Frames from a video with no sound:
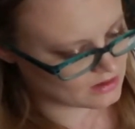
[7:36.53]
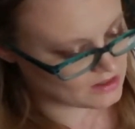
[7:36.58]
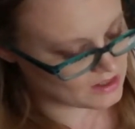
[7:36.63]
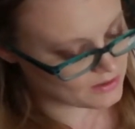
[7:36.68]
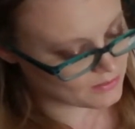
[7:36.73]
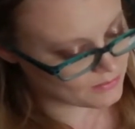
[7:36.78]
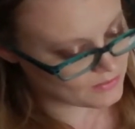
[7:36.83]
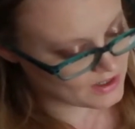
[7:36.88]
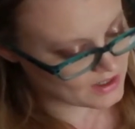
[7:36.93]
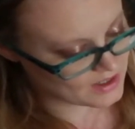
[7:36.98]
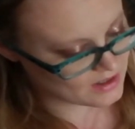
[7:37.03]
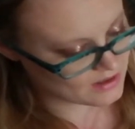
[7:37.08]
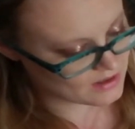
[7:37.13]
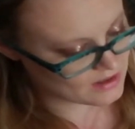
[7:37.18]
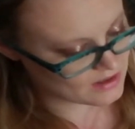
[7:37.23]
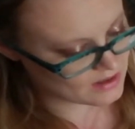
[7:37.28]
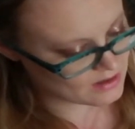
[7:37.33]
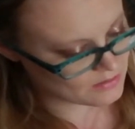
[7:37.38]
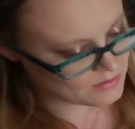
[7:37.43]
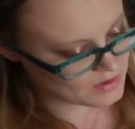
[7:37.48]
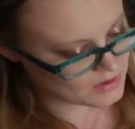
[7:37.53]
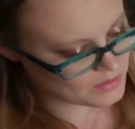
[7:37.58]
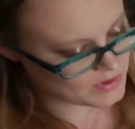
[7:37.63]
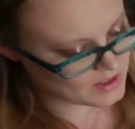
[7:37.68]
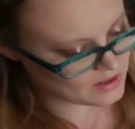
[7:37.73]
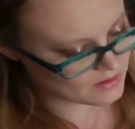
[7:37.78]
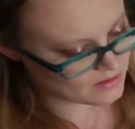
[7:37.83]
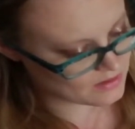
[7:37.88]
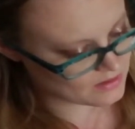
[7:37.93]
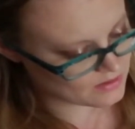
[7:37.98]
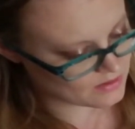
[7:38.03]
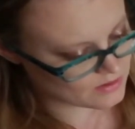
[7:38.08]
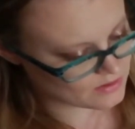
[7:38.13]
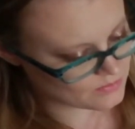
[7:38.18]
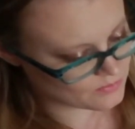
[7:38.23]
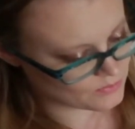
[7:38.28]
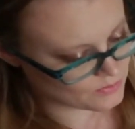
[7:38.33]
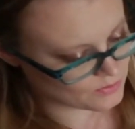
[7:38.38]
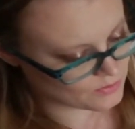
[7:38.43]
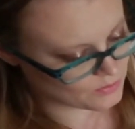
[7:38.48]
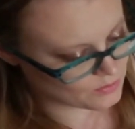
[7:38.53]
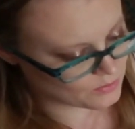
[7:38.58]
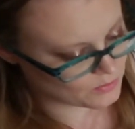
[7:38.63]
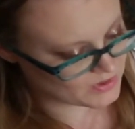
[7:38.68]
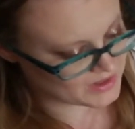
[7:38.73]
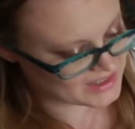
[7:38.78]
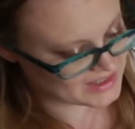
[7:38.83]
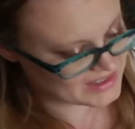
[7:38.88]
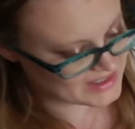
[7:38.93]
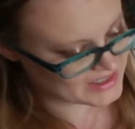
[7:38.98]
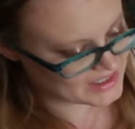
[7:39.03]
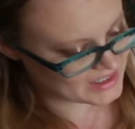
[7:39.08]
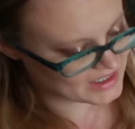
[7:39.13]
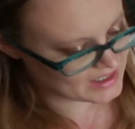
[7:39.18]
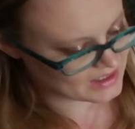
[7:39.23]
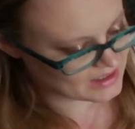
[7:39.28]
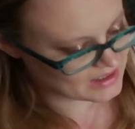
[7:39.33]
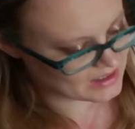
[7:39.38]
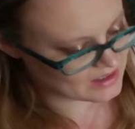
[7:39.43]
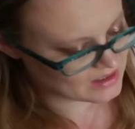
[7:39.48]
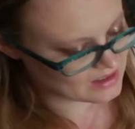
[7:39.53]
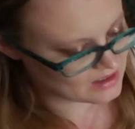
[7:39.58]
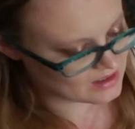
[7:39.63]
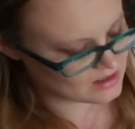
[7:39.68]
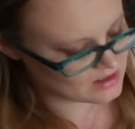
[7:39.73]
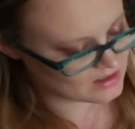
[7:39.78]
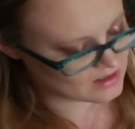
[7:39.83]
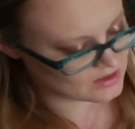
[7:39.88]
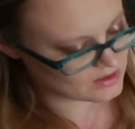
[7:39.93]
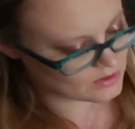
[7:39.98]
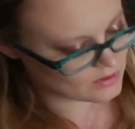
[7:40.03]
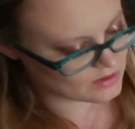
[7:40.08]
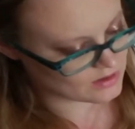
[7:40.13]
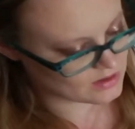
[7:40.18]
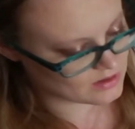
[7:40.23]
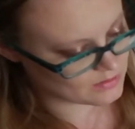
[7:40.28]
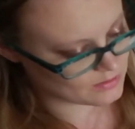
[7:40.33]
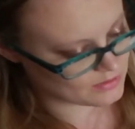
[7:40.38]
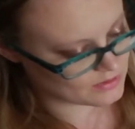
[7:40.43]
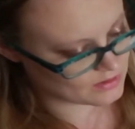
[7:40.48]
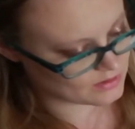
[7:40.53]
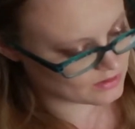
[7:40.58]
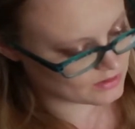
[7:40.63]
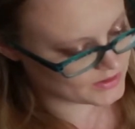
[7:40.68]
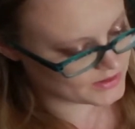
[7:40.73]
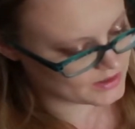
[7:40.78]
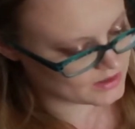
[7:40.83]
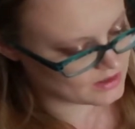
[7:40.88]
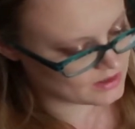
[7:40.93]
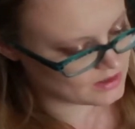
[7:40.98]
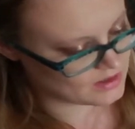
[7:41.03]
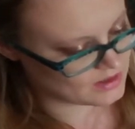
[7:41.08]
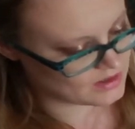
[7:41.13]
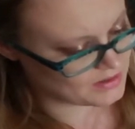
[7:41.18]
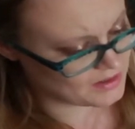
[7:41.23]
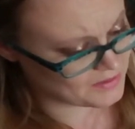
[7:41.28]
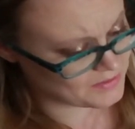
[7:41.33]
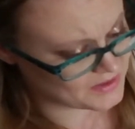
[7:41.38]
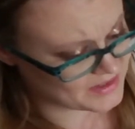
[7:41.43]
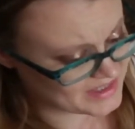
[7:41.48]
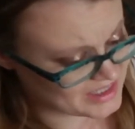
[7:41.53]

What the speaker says: I ran into my parents' room with anxiety starting to build. "Have you